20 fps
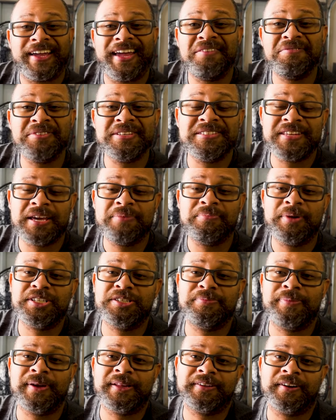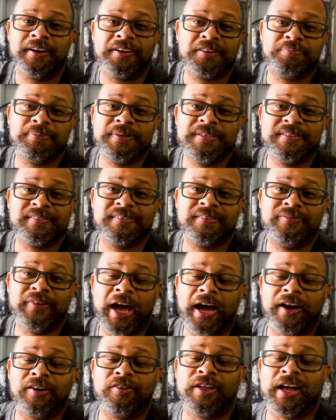can't really say much about their other pieces of
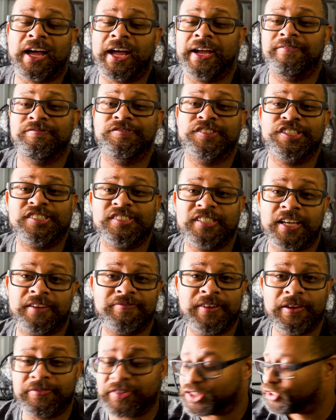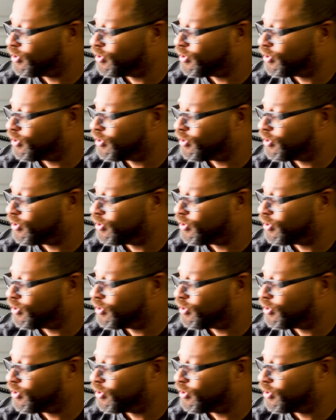tackle. I just have never